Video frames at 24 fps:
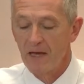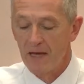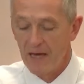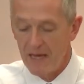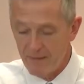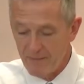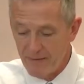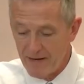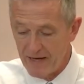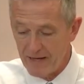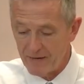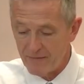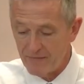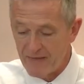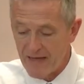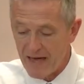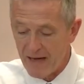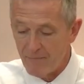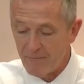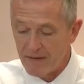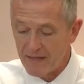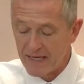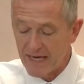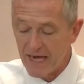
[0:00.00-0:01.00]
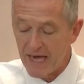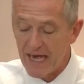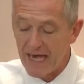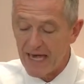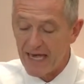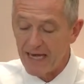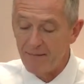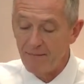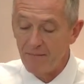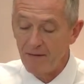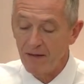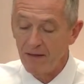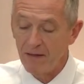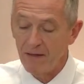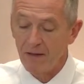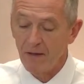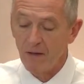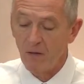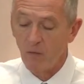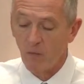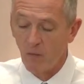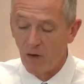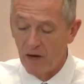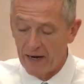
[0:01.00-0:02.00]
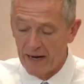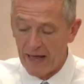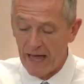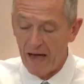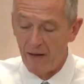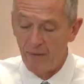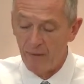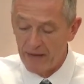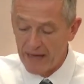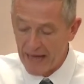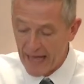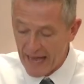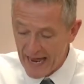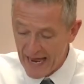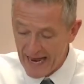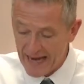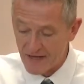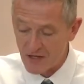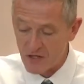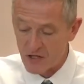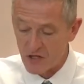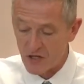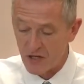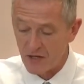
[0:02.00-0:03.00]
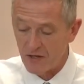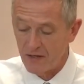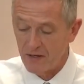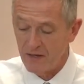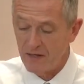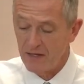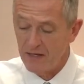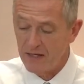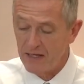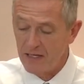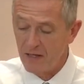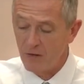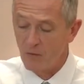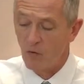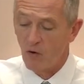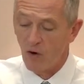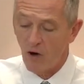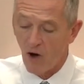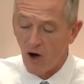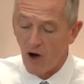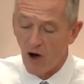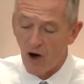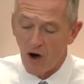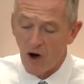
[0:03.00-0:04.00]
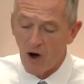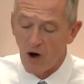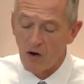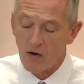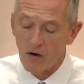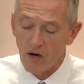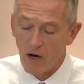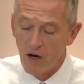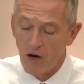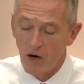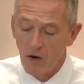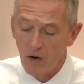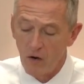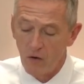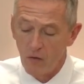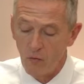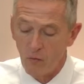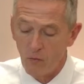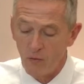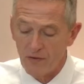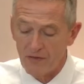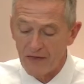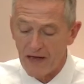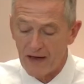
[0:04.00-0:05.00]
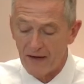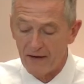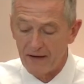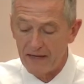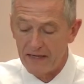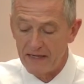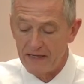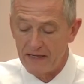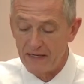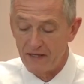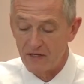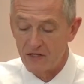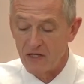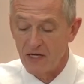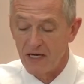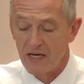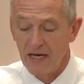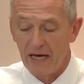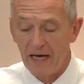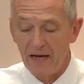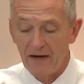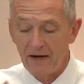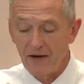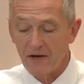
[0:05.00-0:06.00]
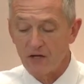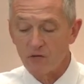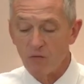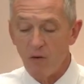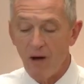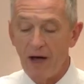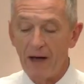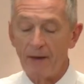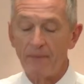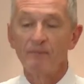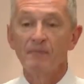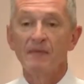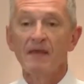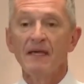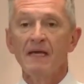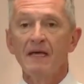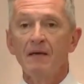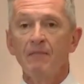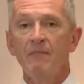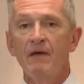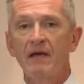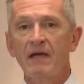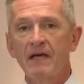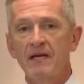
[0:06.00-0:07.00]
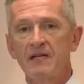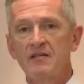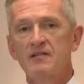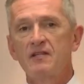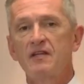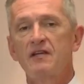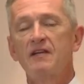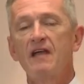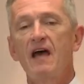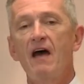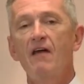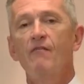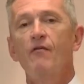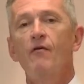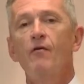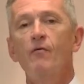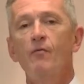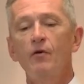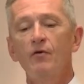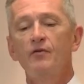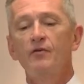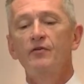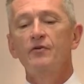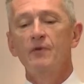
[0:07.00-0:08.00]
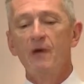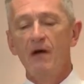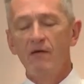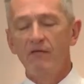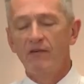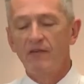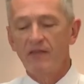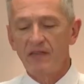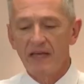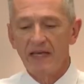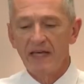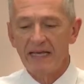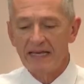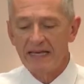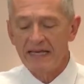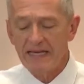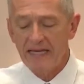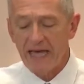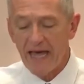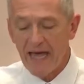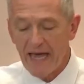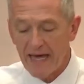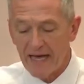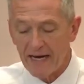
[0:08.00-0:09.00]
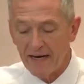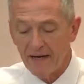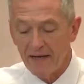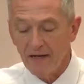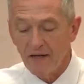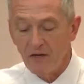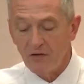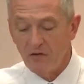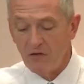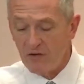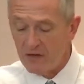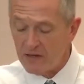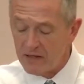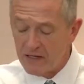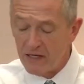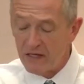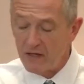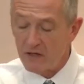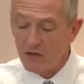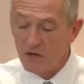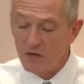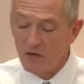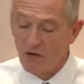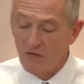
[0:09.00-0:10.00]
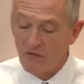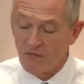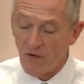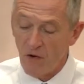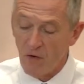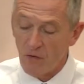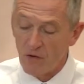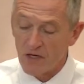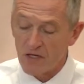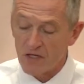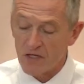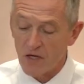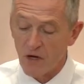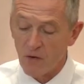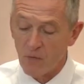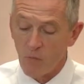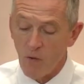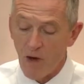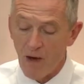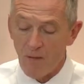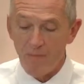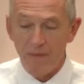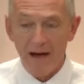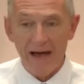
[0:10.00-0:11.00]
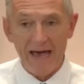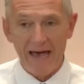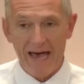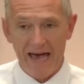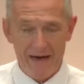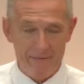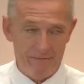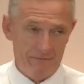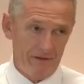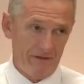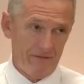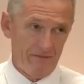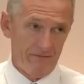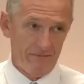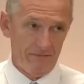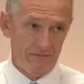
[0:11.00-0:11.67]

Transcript: Amen. That became what I would answer. It will all go without a hitch. And here's why. Because the devil will do everything he can to get you to focus on what might happen.